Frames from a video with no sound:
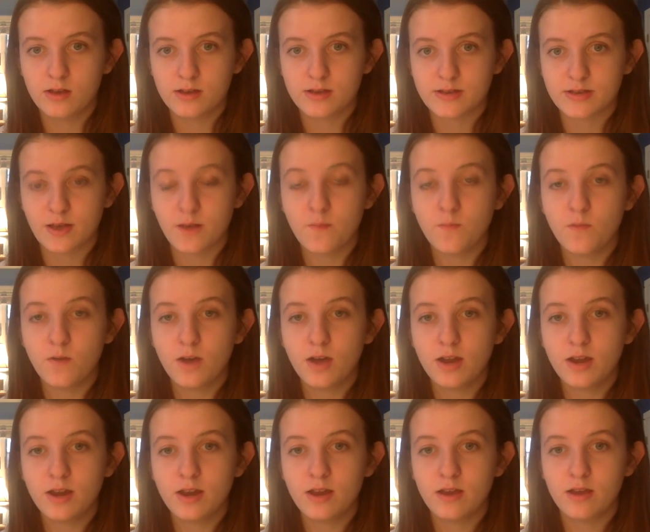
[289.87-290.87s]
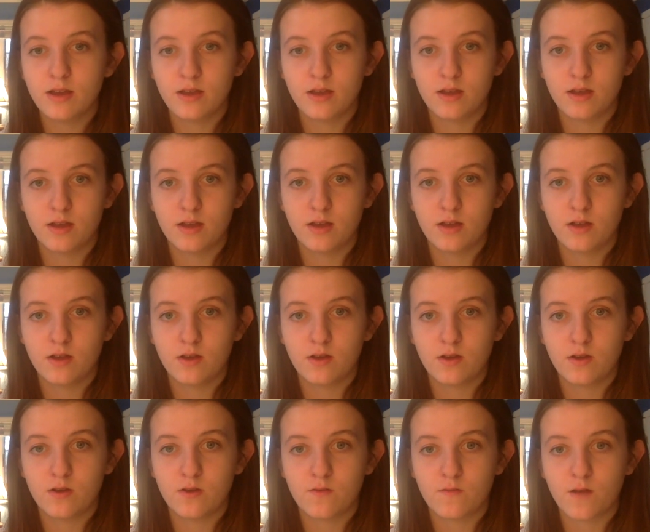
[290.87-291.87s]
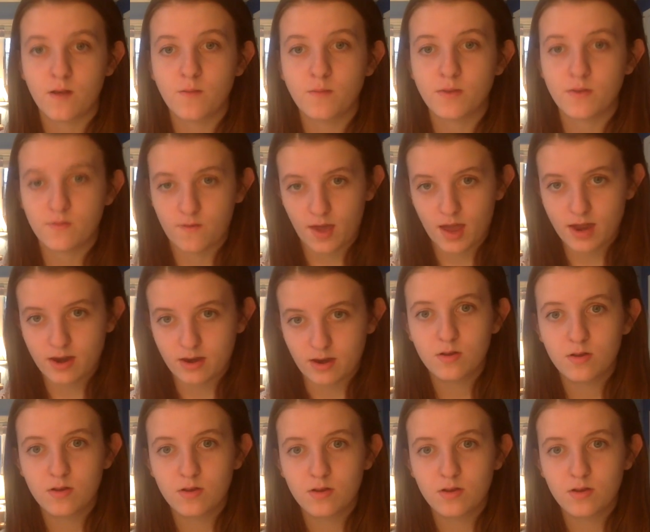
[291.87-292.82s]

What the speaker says: someone from the fandom.